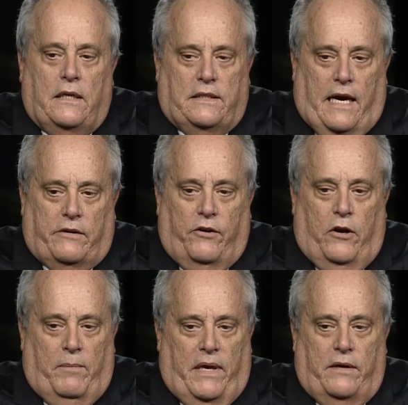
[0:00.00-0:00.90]
Doctor
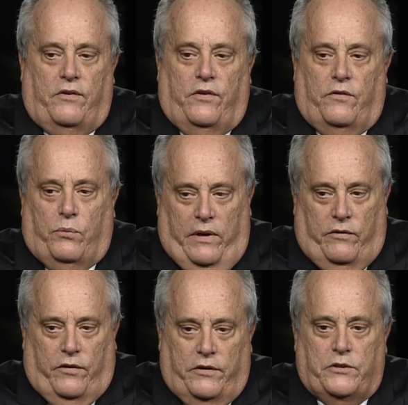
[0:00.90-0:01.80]
Jimenez's
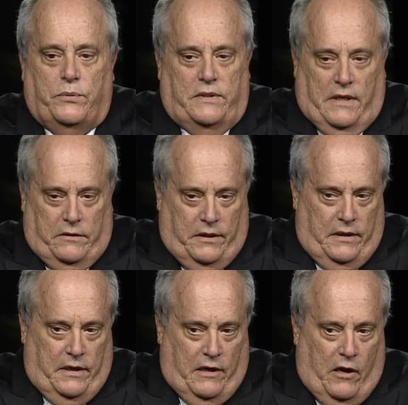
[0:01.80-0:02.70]
research resulted
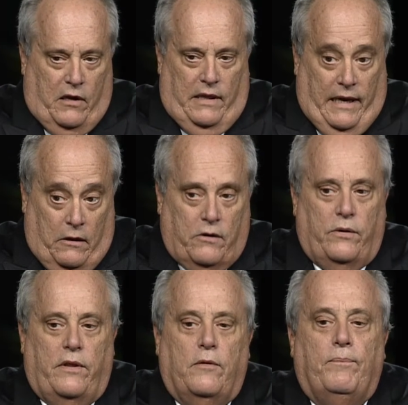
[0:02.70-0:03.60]
in an
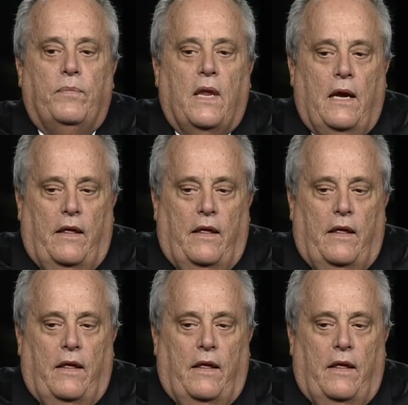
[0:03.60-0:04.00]
algorithm